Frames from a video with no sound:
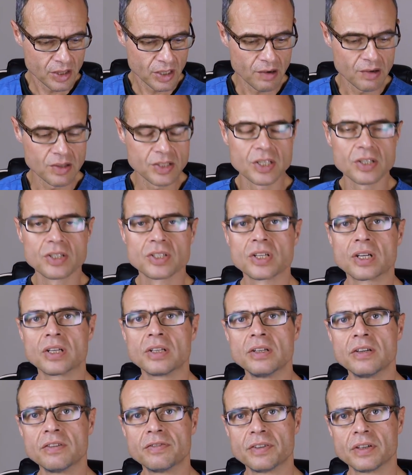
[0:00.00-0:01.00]
There is a
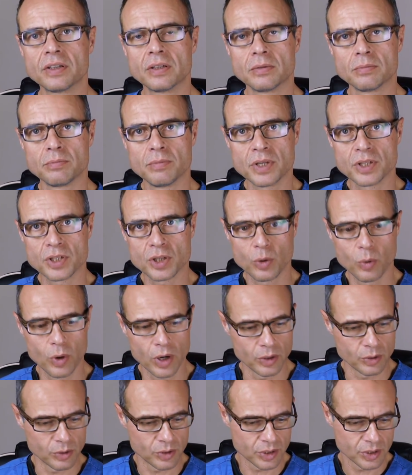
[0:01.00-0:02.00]
significant
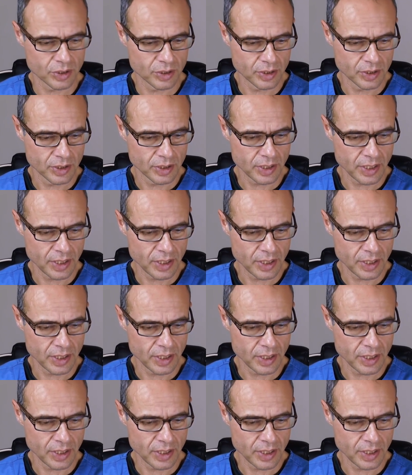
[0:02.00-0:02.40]
misquote